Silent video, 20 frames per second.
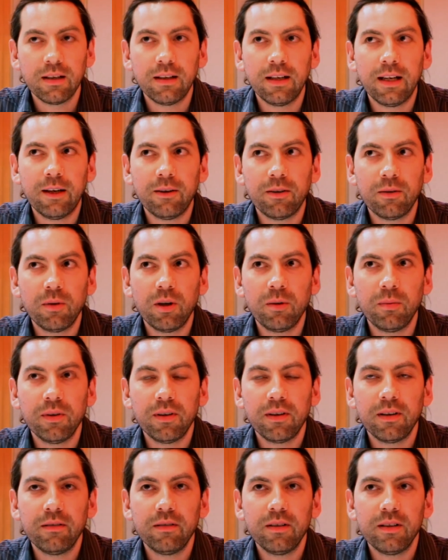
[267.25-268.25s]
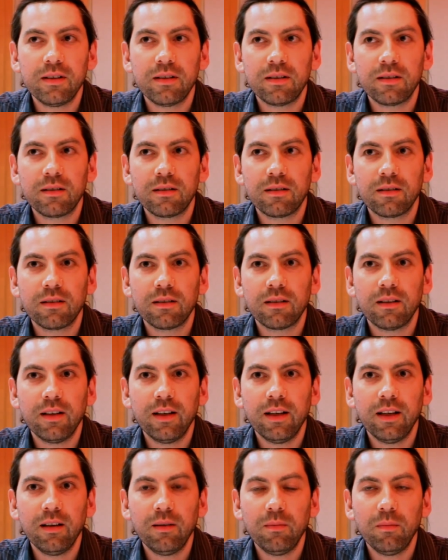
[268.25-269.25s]
Now, at the moment, there is,
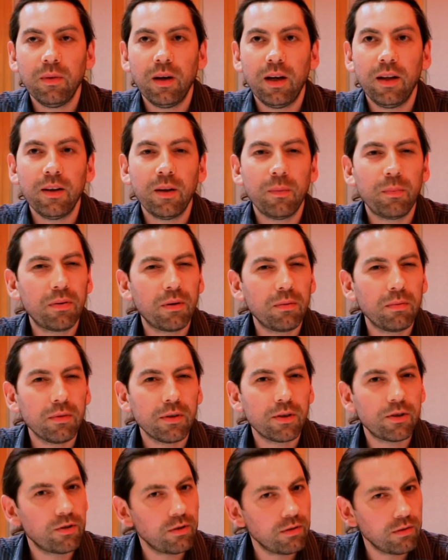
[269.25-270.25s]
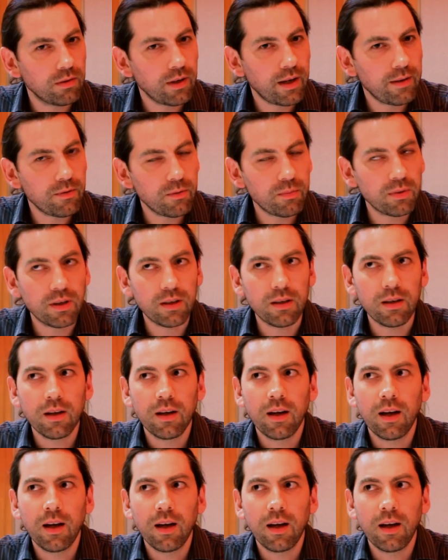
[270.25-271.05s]
and there probably shouldn't ever be,